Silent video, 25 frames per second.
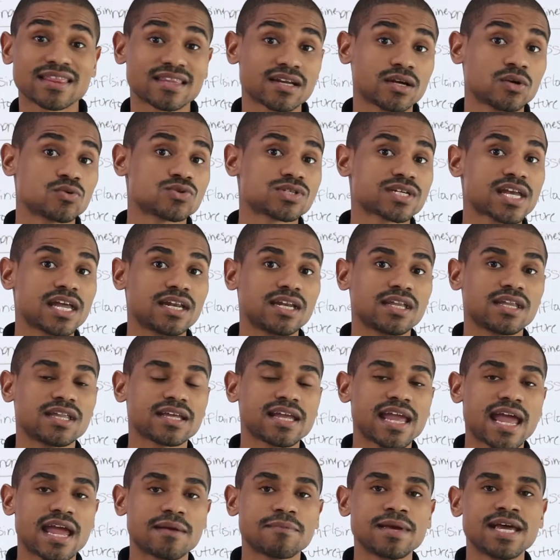their own skin in the
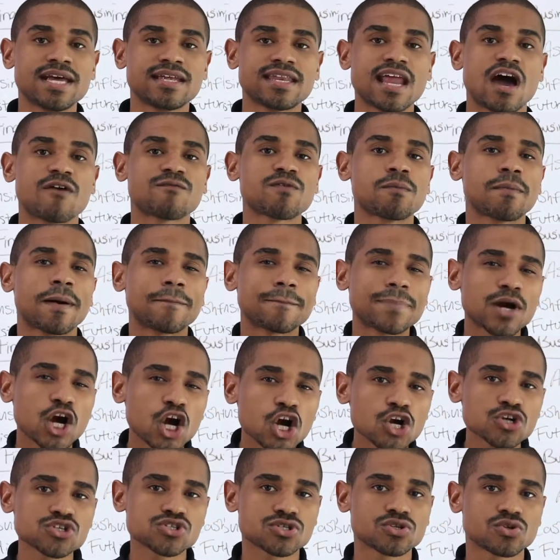game. Now from a
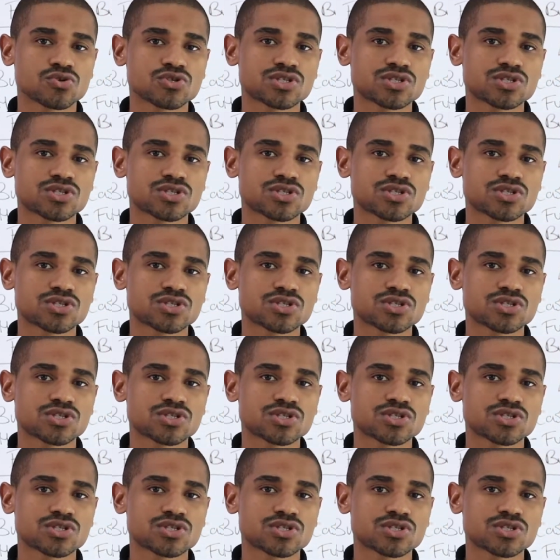personal